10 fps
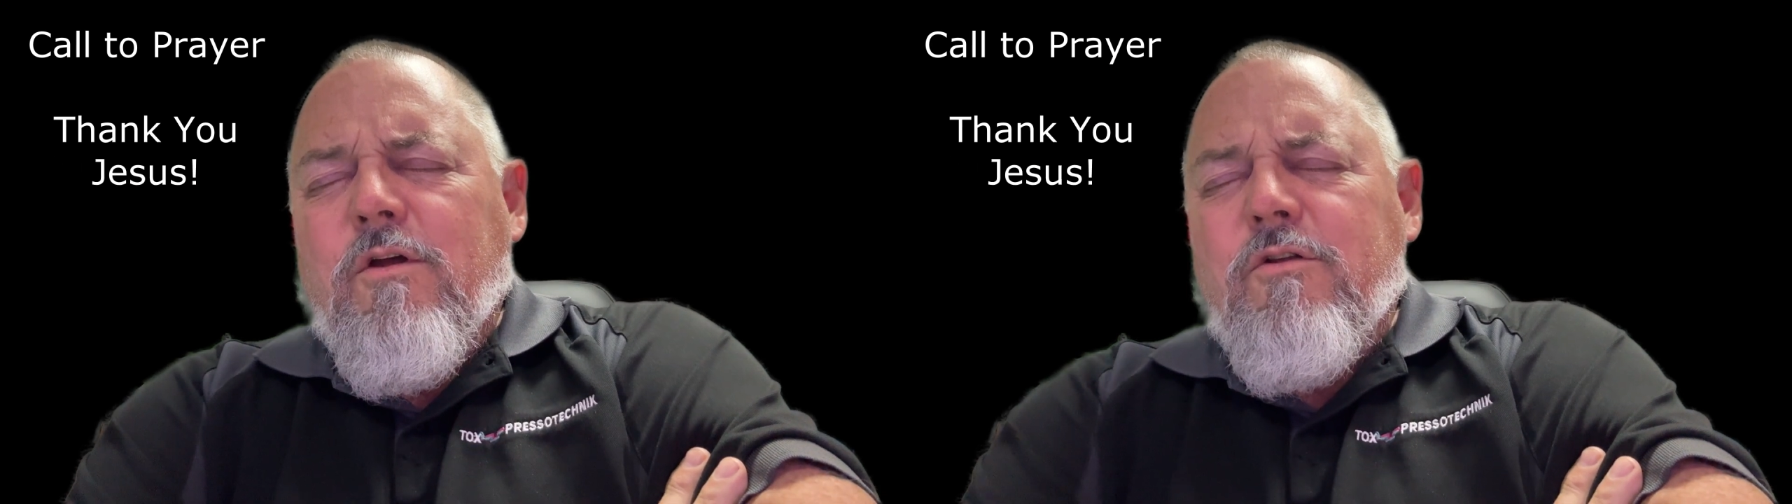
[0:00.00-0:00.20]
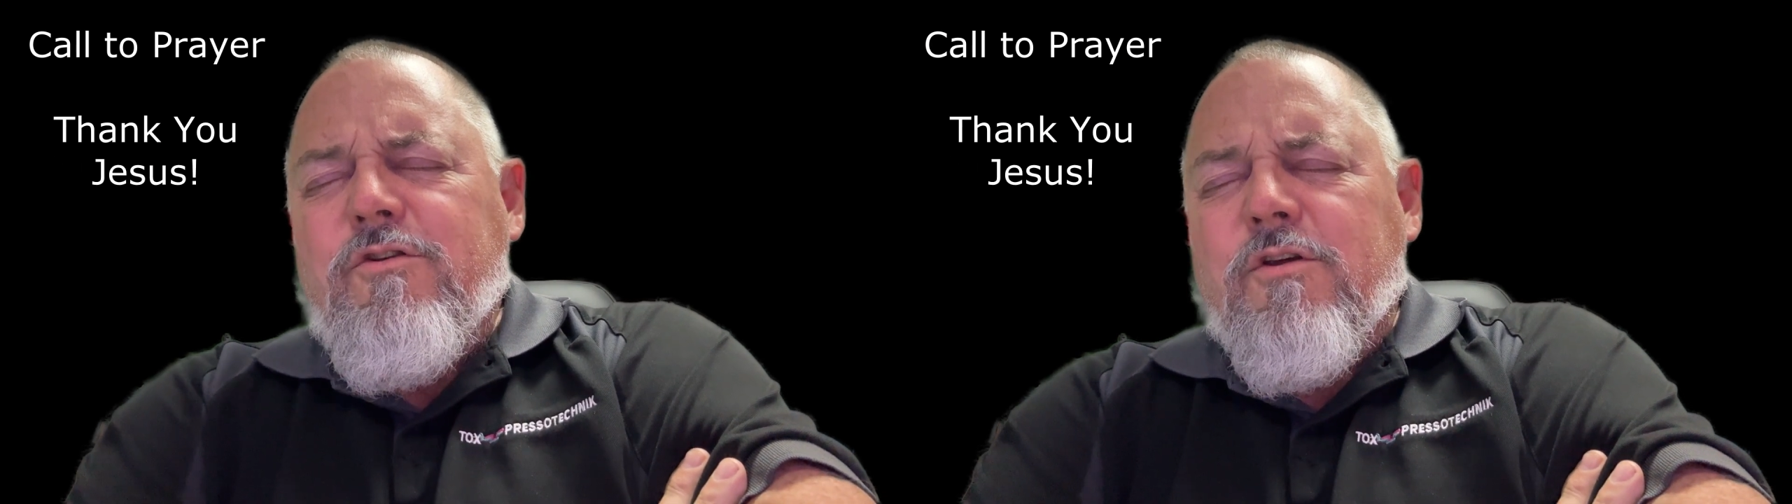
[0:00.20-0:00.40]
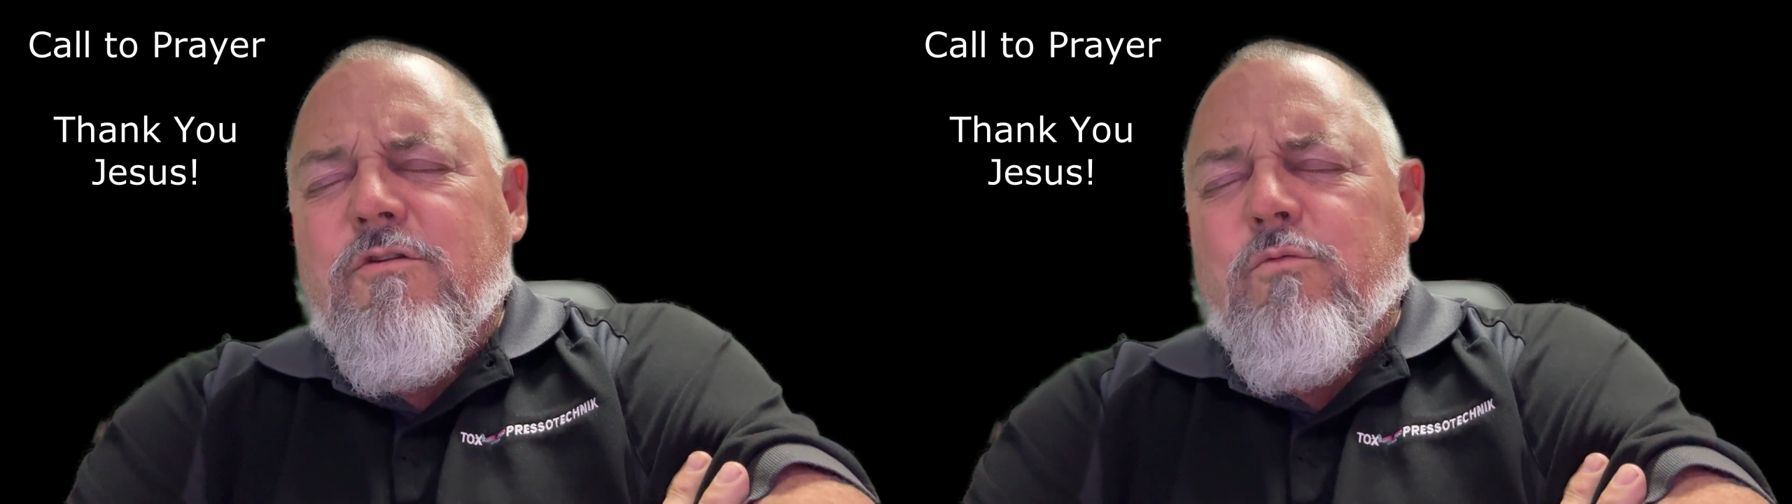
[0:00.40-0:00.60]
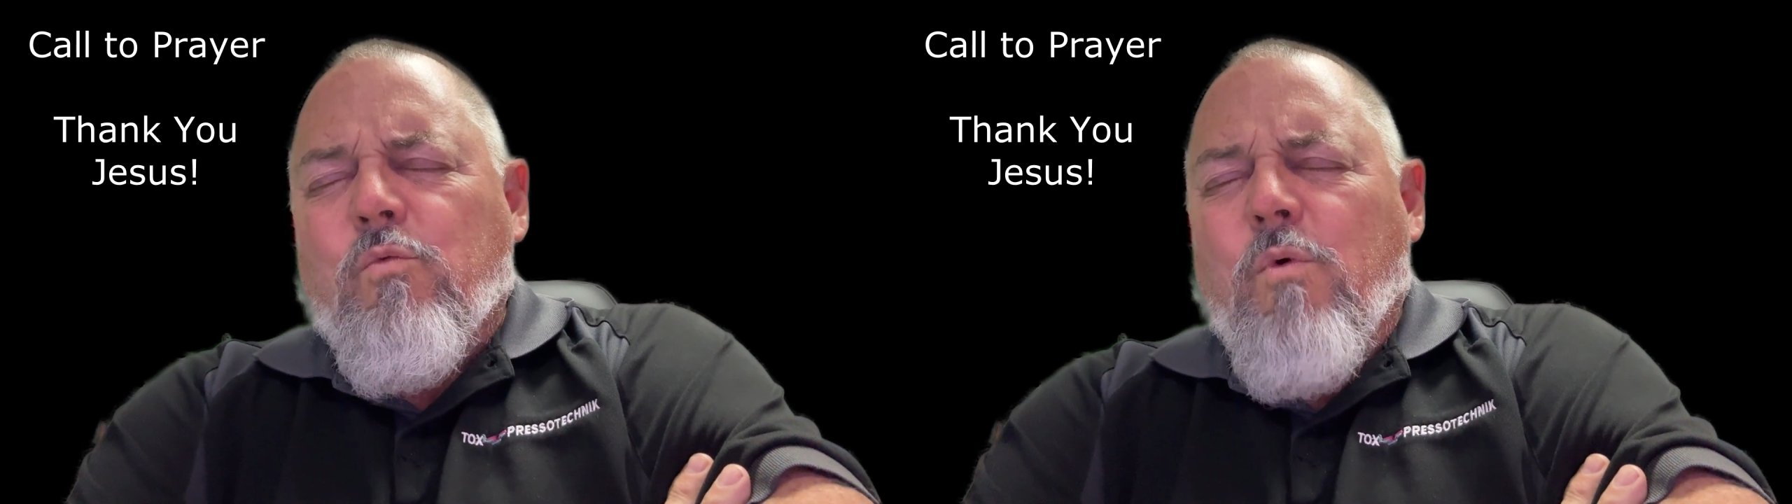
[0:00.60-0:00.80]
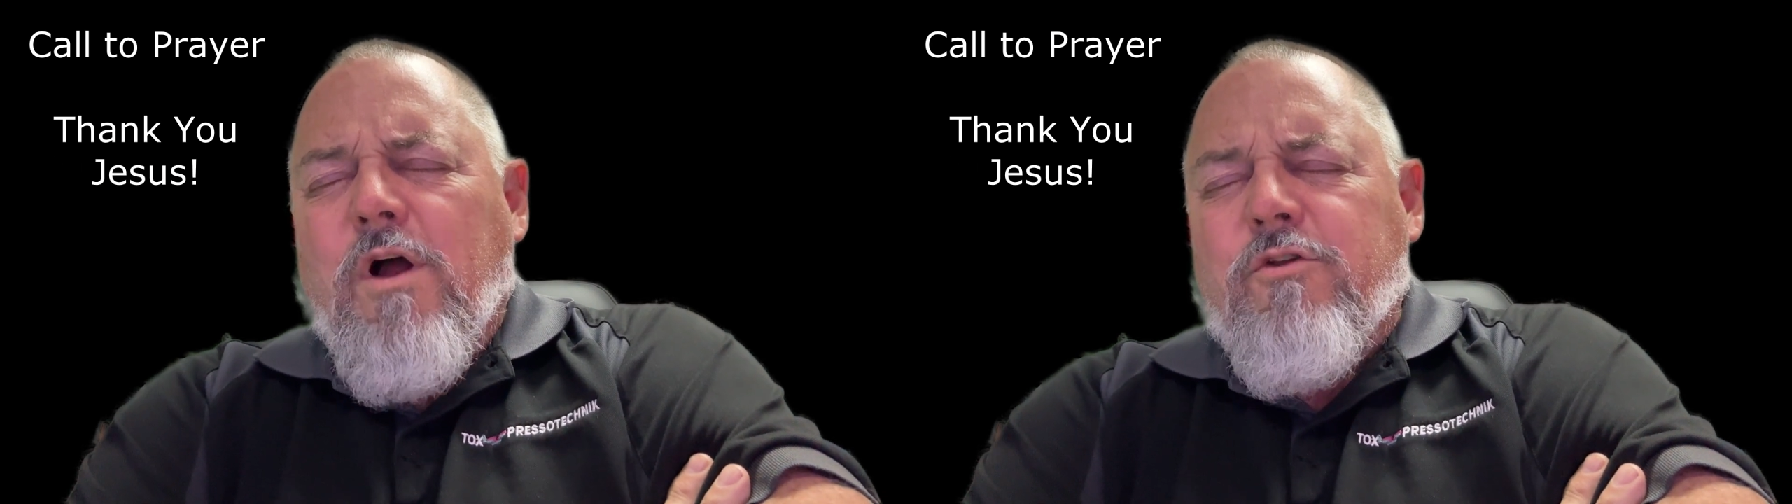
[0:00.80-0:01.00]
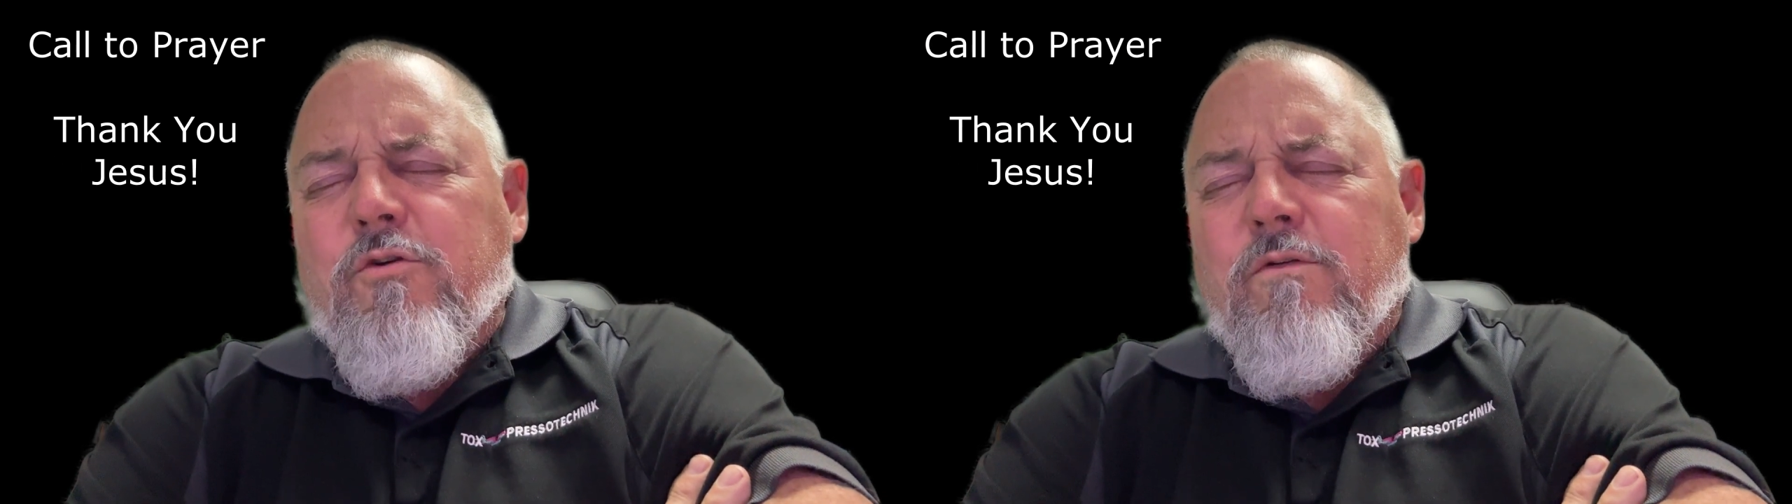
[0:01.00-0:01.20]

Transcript: just watch